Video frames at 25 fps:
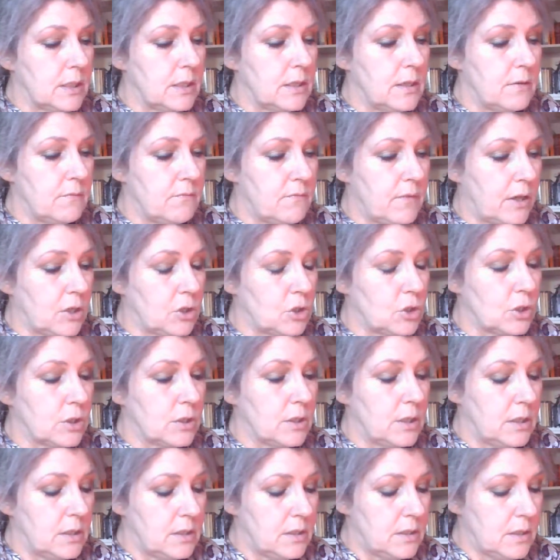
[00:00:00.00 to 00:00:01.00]
in
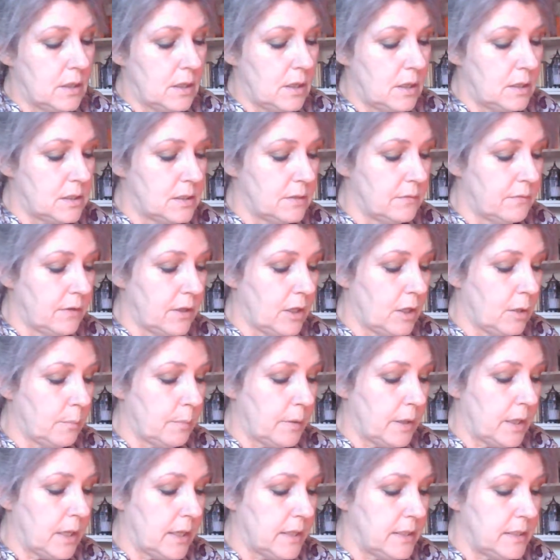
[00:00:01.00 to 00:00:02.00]
invention and
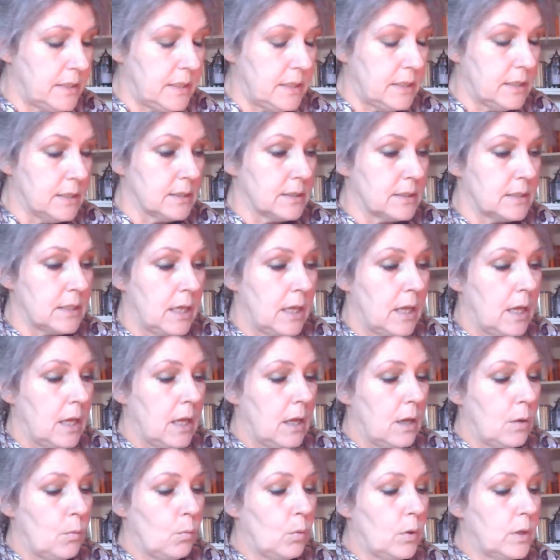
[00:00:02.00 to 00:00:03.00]
developing ideas.
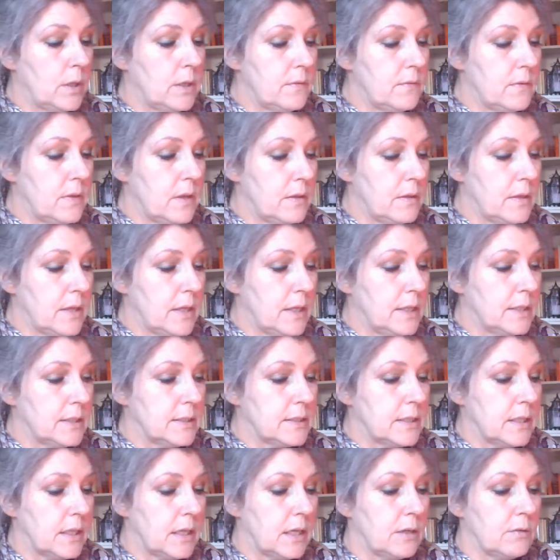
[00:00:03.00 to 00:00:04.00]
One of the
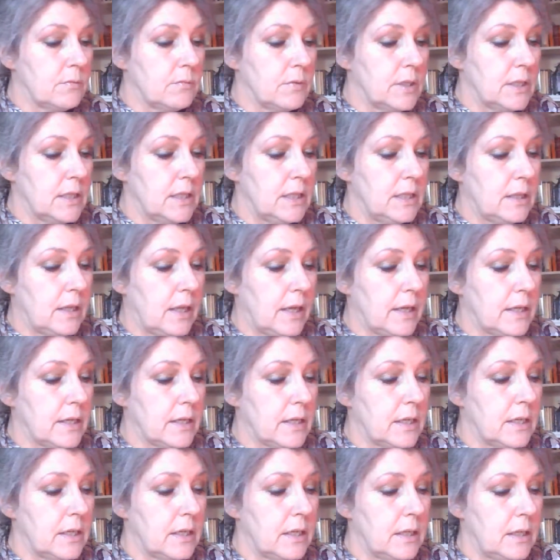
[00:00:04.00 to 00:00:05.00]
things that I really
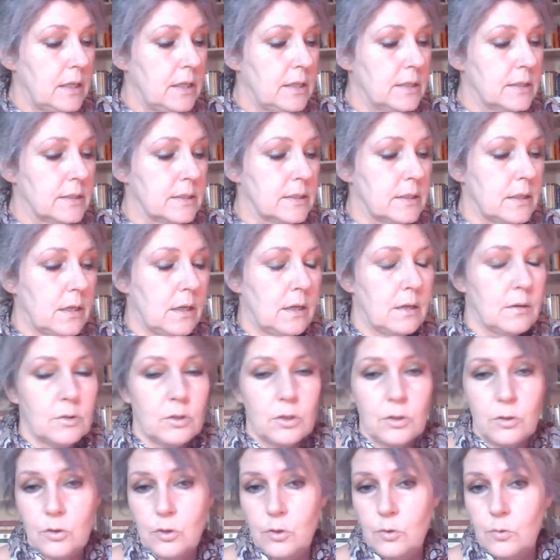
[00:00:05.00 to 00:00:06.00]
like is
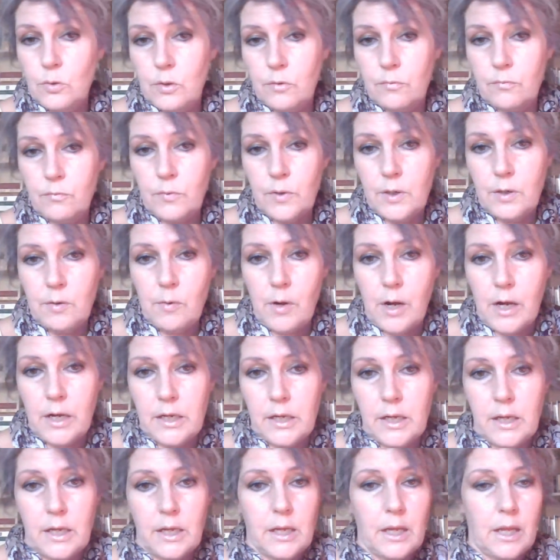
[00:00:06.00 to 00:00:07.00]
to do the free
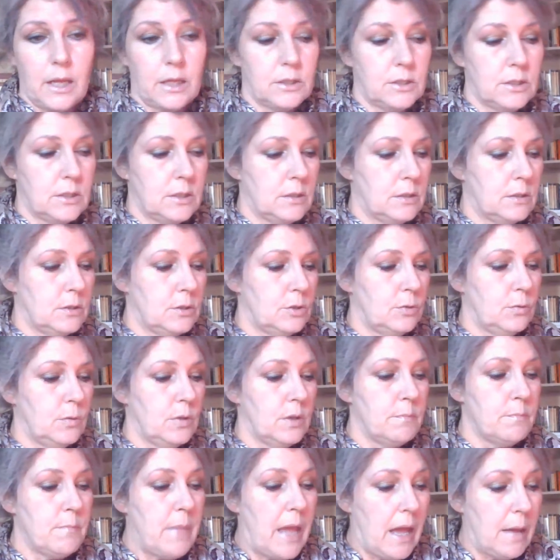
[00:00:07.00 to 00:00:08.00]
writing and to do
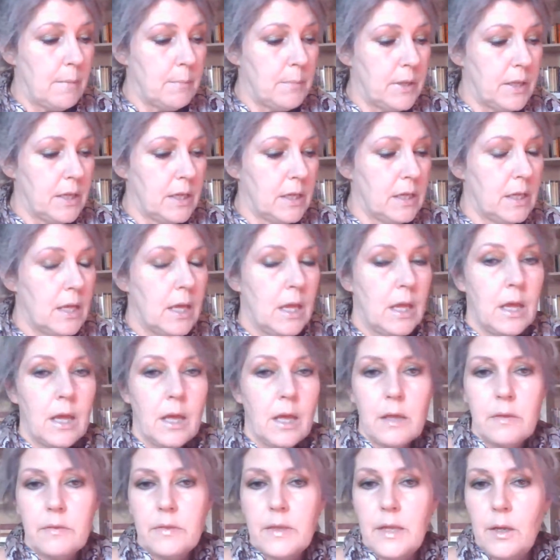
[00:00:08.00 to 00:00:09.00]
the mapping.
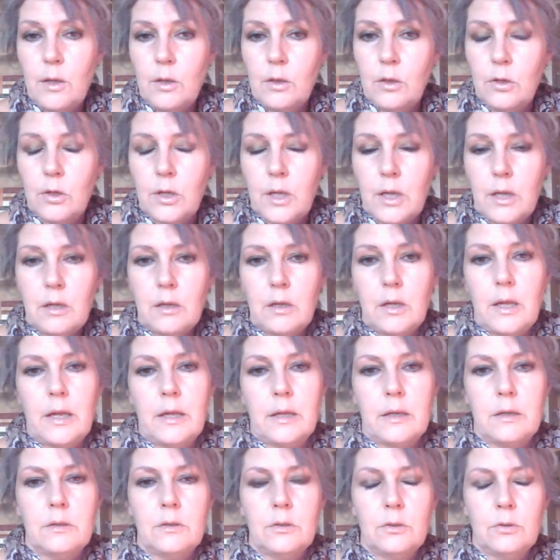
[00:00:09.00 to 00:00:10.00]
You're
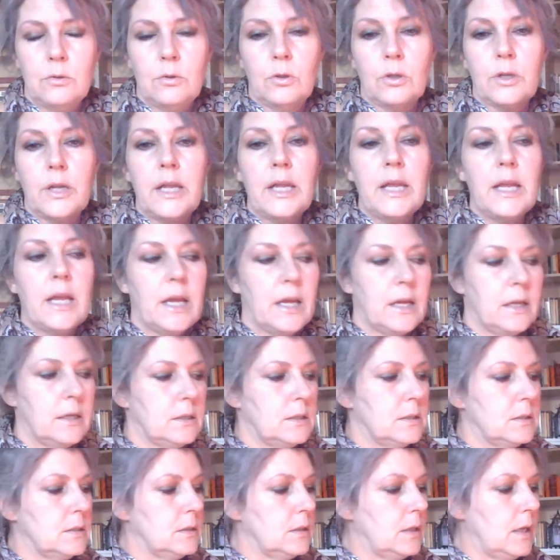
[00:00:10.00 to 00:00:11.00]
looking
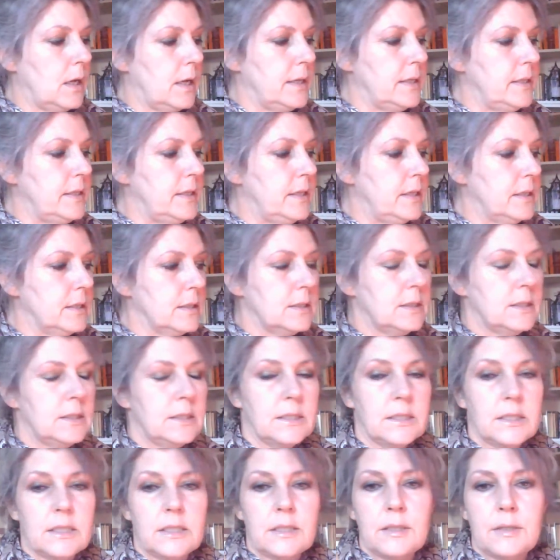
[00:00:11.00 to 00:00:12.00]
at ideas
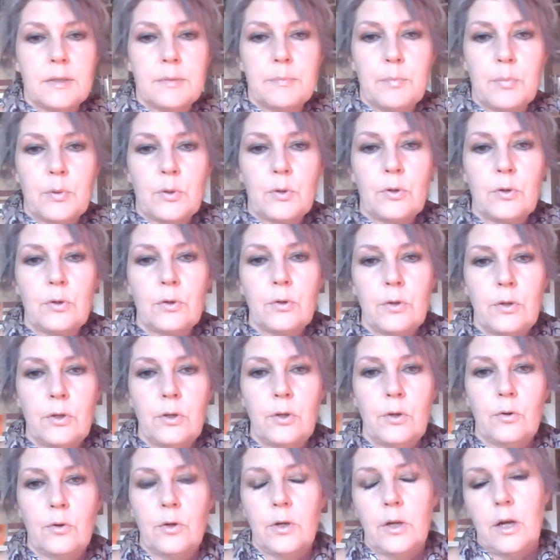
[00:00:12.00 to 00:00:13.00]
to spur
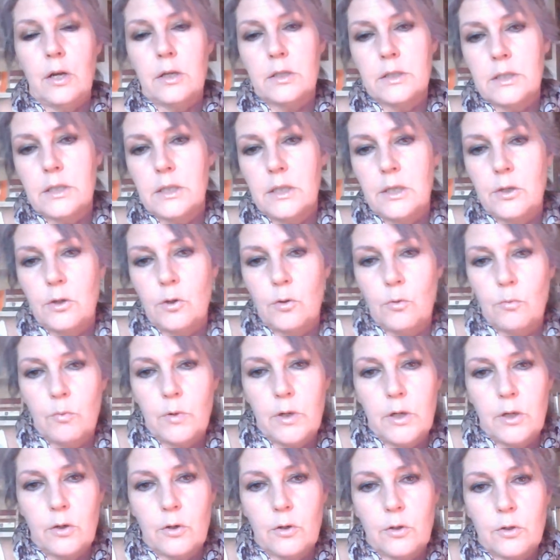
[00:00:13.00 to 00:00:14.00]
curiosity in your
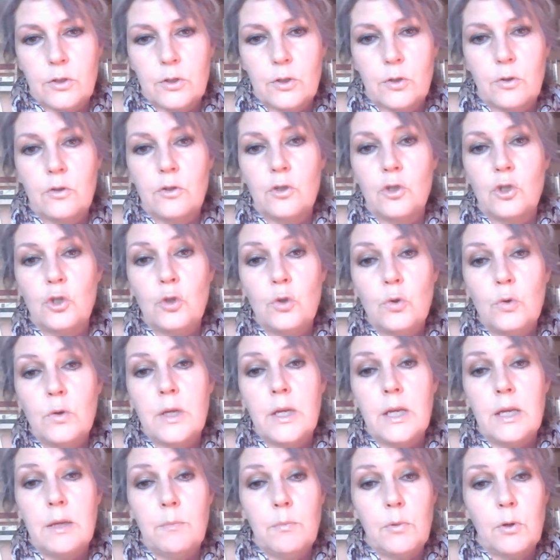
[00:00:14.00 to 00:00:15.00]
readers, so that you
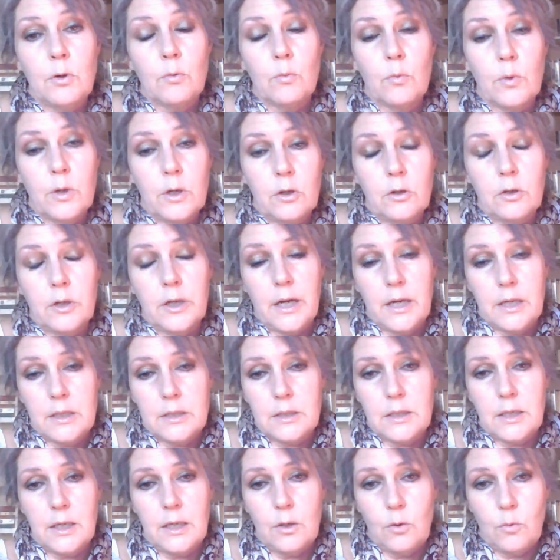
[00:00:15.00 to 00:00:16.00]
keep your reader
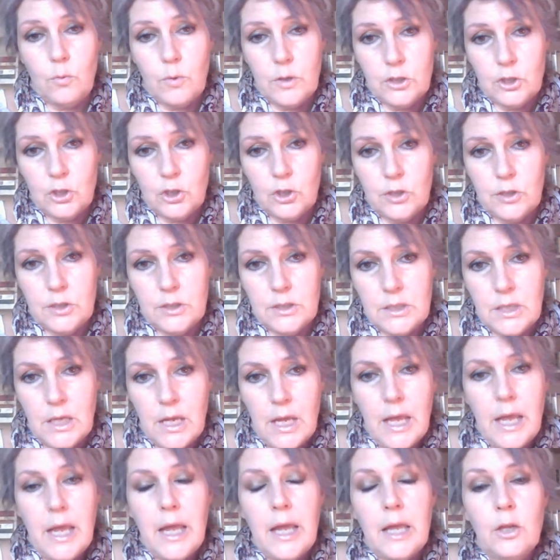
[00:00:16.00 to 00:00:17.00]
asking questions
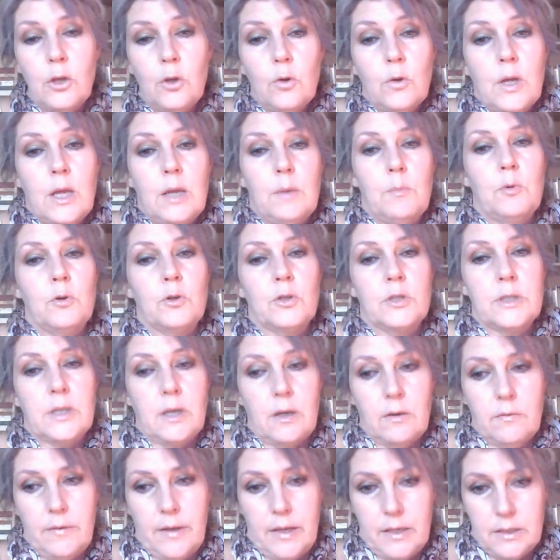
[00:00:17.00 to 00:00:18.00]
and you keep
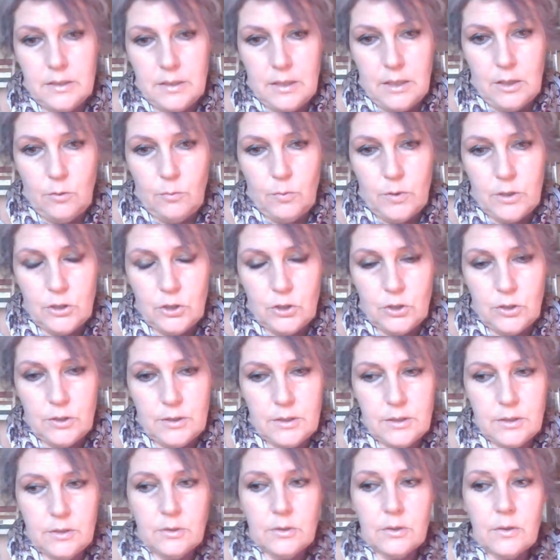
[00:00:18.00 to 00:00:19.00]
yourself asking questions.
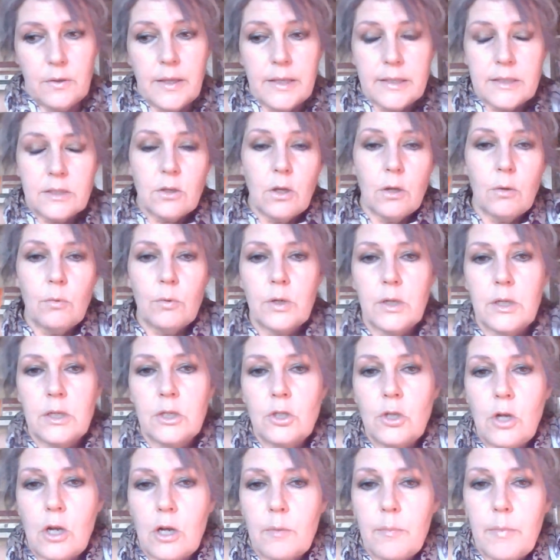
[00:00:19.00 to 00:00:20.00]
So that's all we're going
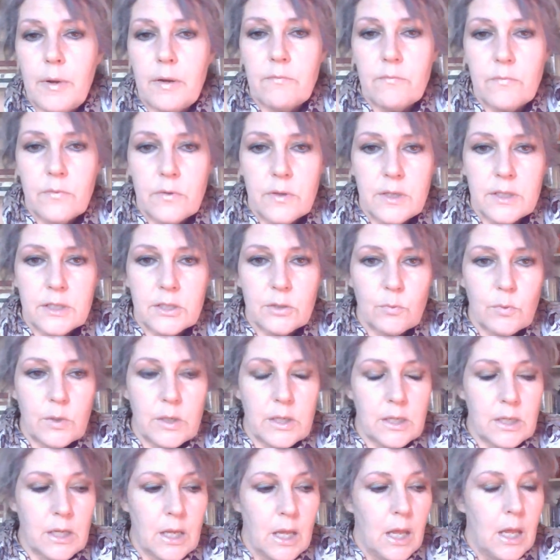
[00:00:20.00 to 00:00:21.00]
to talk about for this
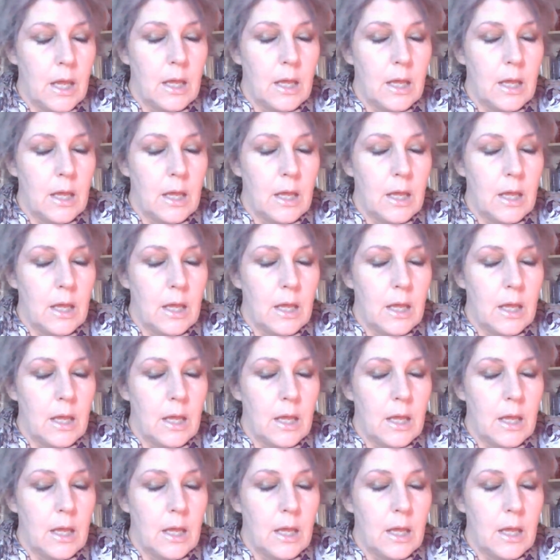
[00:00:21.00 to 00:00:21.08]
week.